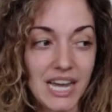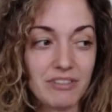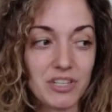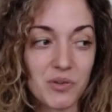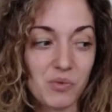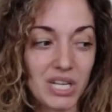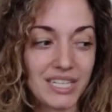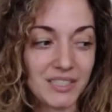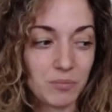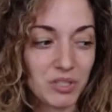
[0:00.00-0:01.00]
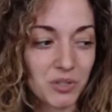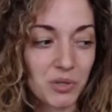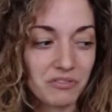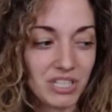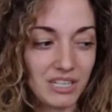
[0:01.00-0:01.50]
into what has been sort
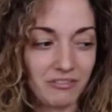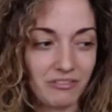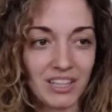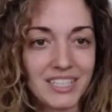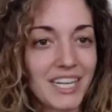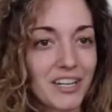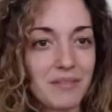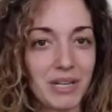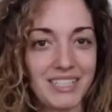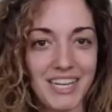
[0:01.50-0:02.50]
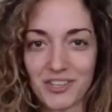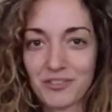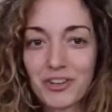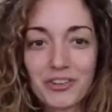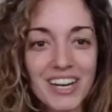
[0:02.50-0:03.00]
of an involuntary meditation
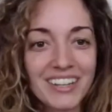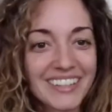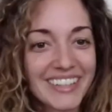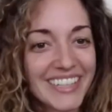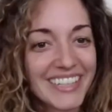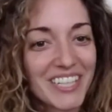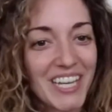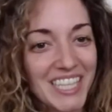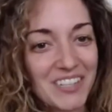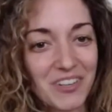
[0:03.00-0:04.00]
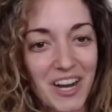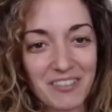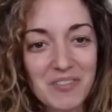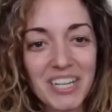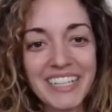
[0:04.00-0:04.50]
retreat, I think, for
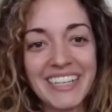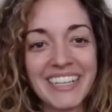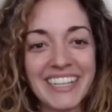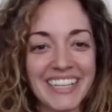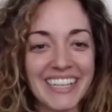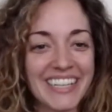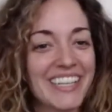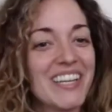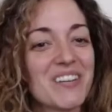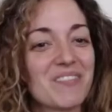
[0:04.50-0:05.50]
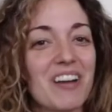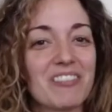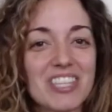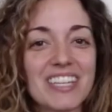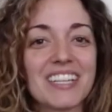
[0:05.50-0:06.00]
everyone, where
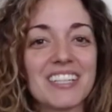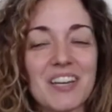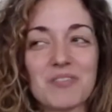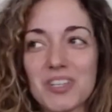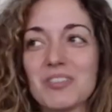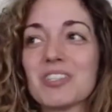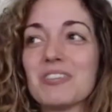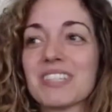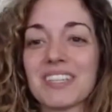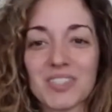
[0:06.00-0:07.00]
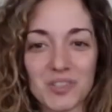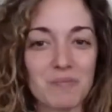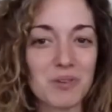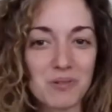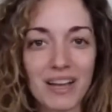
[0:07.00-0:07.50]
everything that we're used to is like
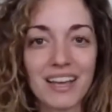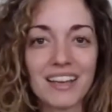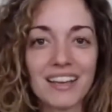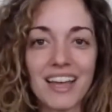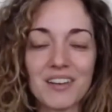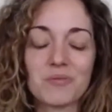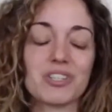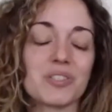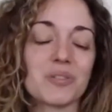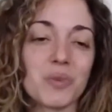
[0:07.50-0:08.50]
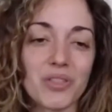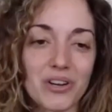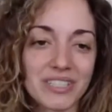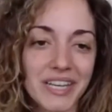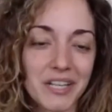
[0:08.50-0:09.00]
stripped away and we're just with
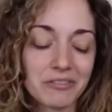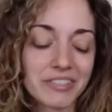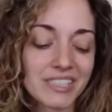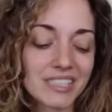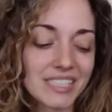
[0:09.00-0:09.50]
ourselves.